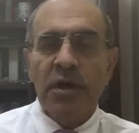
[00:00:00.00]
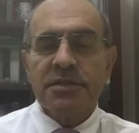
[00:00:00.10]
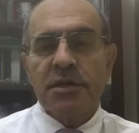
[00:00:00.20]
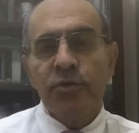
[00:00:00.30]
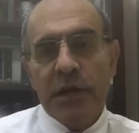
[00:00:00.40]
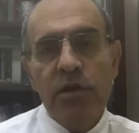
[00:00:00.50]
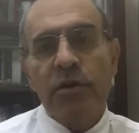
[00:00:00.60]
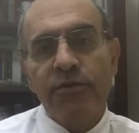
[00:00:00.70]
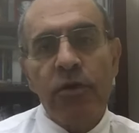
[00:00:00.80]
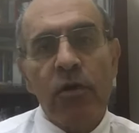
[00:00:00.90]
So we
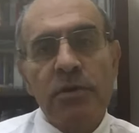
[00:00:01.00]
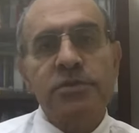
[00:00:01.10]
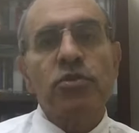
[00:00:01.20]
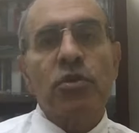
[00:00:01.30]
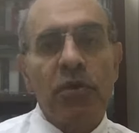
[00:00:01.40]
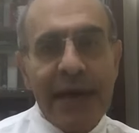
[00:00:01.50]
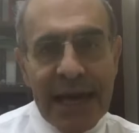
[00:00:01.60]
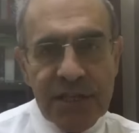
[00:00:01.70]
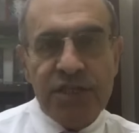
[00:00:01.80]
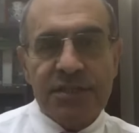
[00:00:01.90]
look for also
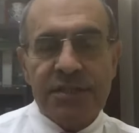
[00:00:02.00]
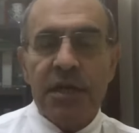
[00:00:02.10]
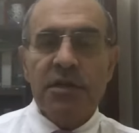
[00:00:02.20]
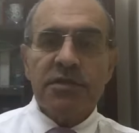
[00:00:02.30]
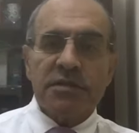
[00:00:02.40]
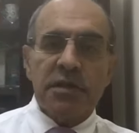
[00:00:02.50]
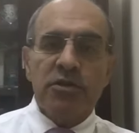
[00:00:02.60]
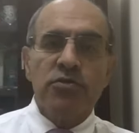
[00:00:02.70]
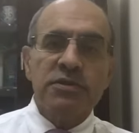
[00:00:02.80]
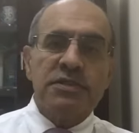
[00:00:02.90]
collocations that are
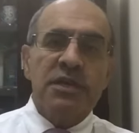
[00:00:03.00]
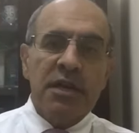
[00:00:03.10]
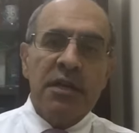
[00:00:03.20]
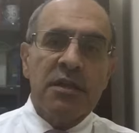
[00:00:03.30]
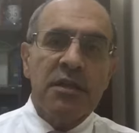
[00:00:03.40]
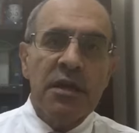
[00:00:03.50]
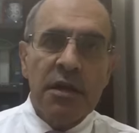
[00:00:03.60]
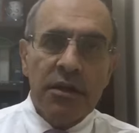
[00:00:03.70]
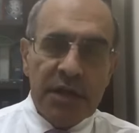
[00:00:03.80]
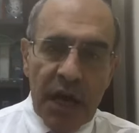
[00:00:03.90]
used in
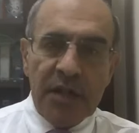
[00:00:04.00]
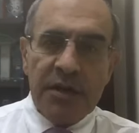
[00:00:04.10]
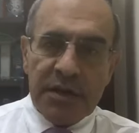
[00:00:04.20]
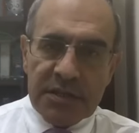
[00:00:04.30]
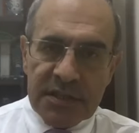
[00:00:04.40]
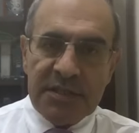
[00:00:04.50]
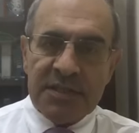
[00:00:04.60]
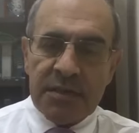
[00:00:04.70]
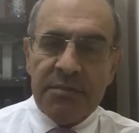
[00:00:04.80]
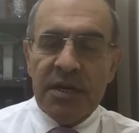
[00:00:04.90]
the other
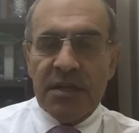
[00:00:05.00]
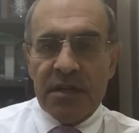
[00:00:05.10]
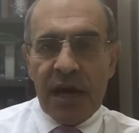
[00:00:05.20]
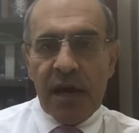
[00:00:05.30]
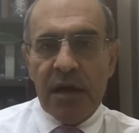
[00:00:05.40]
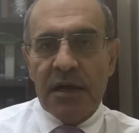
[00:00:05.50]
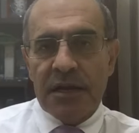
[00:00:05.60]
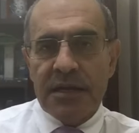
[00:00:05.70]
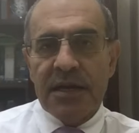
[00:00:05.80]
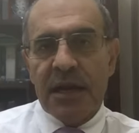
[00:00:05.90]
system, in the
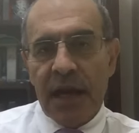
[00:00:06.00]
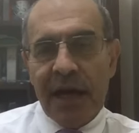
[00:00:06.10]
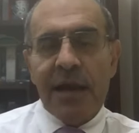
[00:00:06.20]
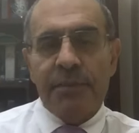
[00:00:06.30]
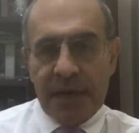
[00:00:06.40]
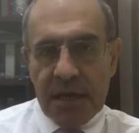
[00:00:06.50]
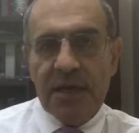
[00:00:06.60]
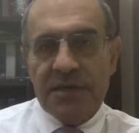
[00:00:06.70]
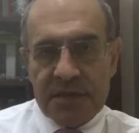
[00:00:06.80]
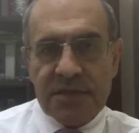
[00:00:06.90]
legal Arabic
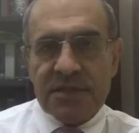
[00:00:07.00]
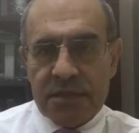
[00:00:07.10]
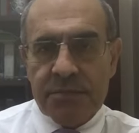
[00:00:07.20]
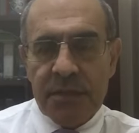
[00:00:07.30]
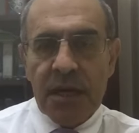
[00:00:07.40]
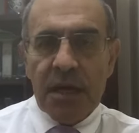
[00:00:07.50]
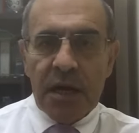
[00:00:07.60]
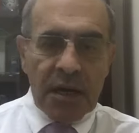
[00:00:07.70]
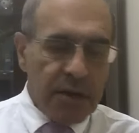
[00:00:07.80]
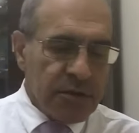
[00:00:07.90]
system,
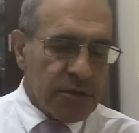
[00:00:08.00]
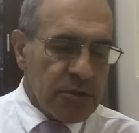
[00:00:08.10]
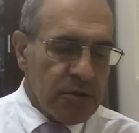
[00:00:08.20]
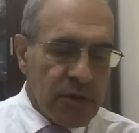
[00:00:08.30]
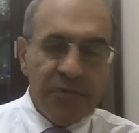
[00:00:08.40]
to